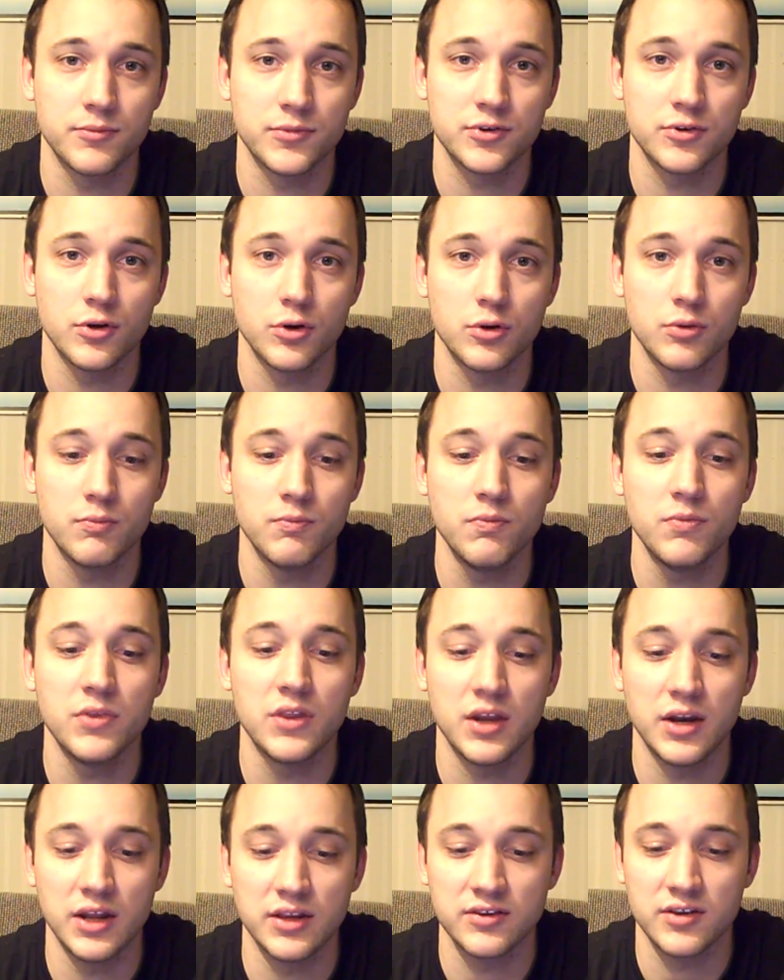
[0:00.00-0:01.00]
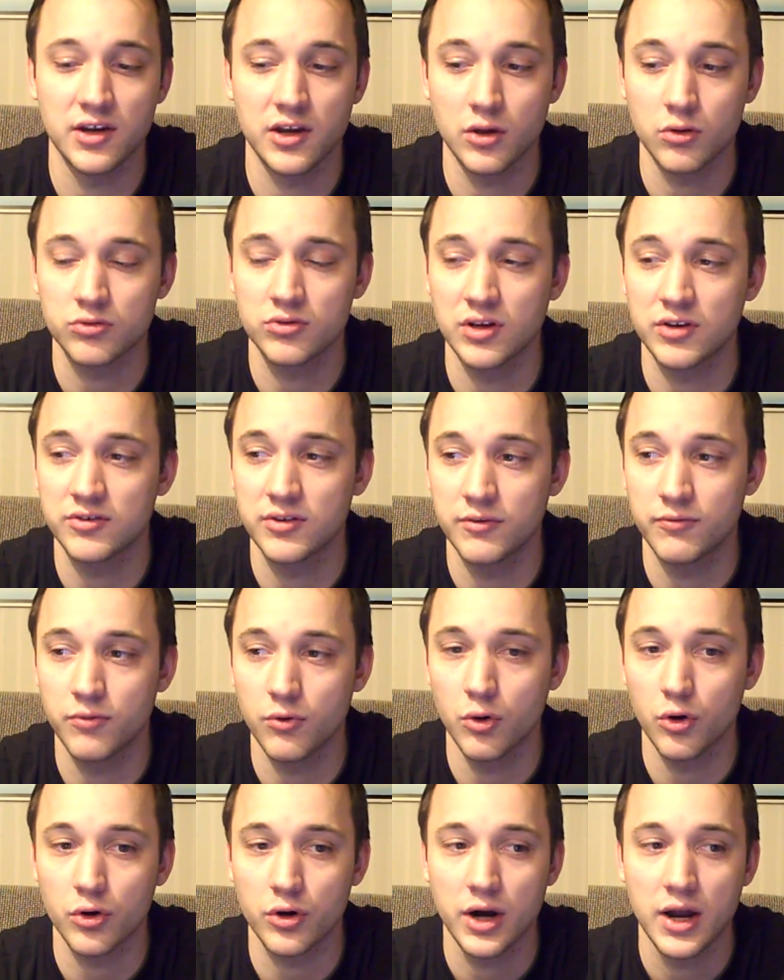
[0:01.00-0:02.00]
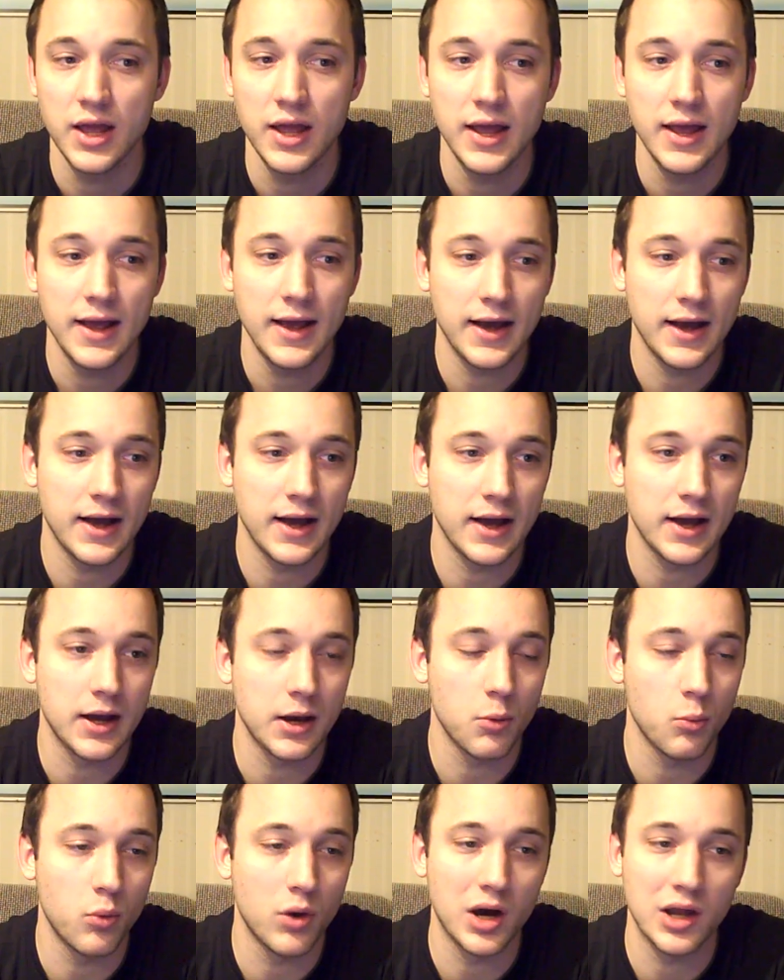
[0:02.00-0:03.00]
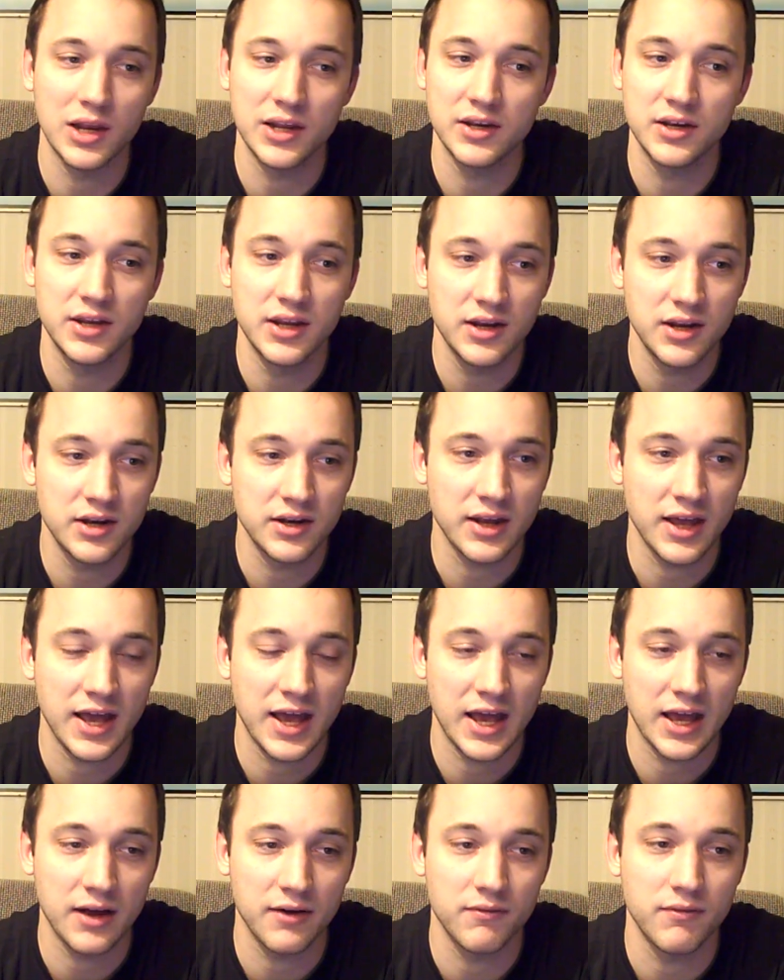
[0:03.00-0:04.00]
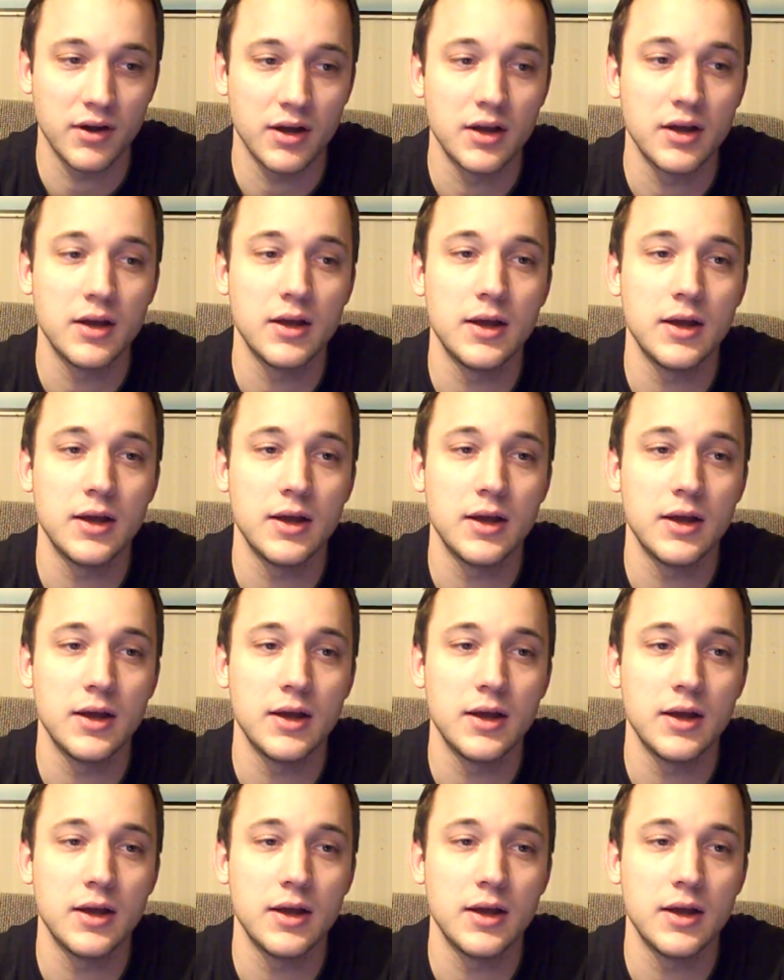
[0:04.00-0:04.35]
So the Nintendo 64, while it didn't have